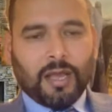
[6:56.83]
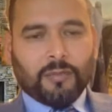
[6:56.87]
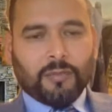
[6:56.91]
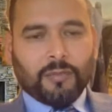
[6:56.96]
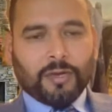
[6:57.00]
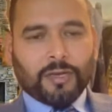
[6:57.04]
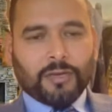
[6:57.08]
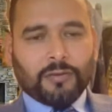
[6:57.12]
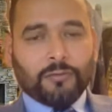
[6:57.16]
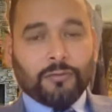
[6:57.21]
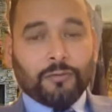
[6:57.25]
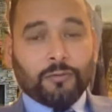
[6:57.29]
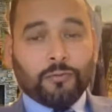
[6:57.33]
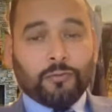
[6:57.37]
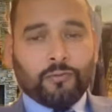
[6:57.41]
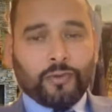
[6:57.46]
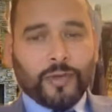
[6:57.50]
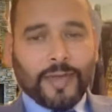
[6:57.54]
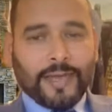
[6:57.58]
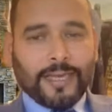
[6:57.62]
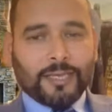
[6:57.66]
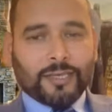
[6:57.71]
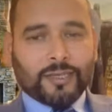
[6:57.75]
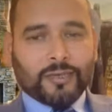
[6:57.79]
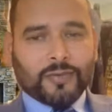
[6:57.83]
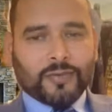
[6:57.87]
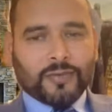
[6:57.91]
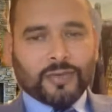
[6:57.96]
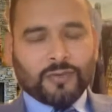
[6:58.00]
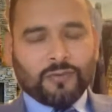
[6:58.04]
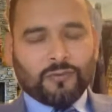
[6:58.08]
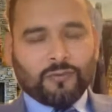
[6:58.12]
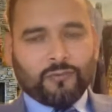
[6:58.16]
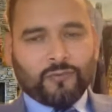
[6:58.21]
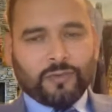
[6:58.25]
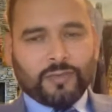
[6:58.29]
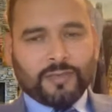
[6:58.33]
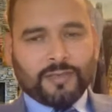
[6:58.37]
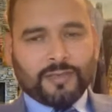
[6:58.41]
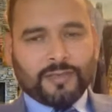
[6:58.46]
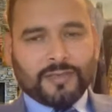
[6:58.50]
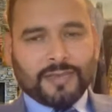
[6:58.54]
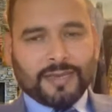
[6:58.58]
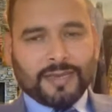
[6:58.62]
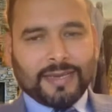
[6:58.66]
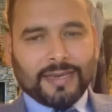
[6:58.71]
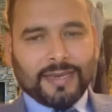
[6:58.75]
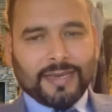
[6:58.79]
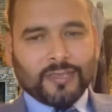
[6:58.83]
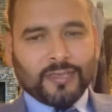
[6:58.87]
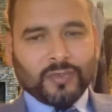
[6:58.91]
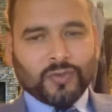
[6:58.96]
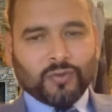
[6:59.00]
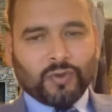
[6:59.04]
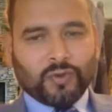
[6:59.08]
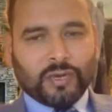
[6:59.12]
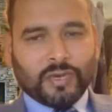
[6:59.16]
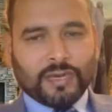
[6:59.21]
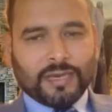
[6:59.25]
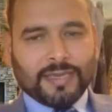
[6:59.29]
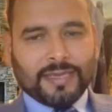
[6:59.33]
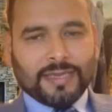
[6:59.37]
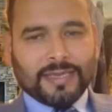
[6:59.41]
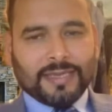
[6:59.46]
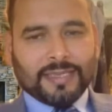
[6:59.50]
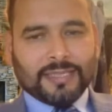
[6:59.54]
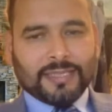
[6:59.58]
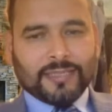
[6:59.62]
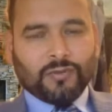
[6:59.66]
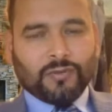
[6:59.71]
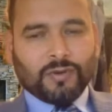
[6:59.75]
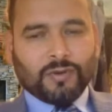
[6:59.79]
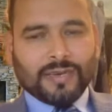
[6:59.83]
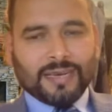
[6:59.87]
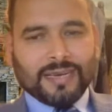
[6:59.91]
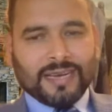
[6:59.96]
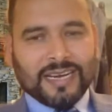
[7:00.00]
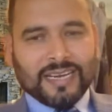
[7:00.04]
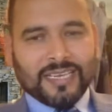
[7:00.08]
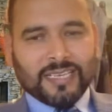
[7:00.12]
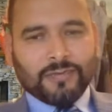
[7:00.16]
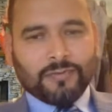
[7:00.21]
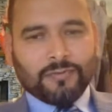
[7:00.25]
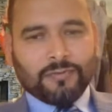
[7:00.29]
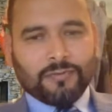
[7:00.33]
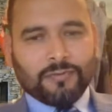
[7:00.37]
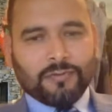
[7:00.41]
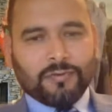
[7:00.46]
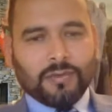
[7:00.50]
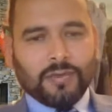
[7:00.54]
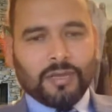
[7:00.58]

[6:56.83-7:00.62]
But if you fail to convince the caseworker that you are a credible